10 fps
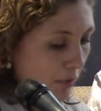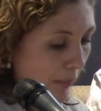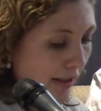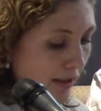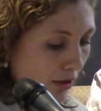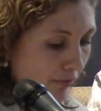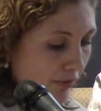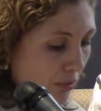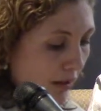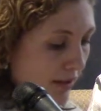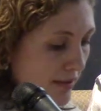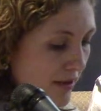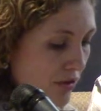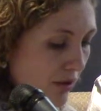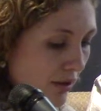making of
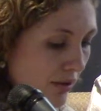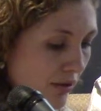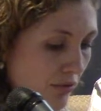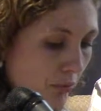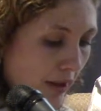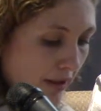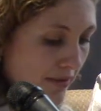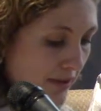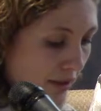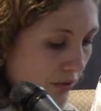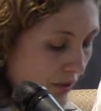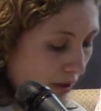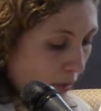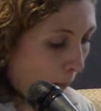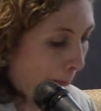globalization in the 20th
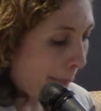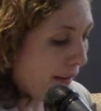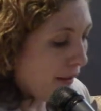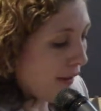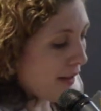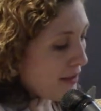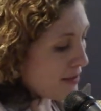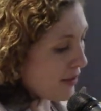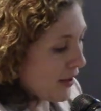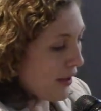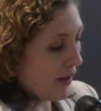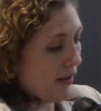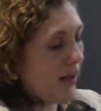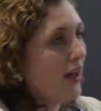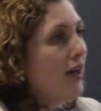century as
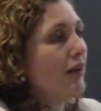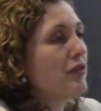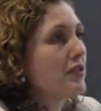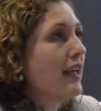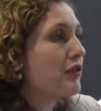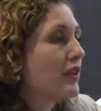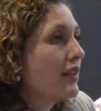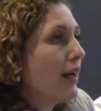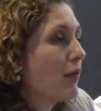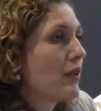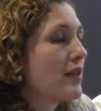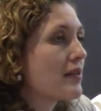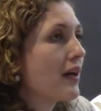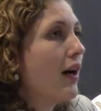a century that was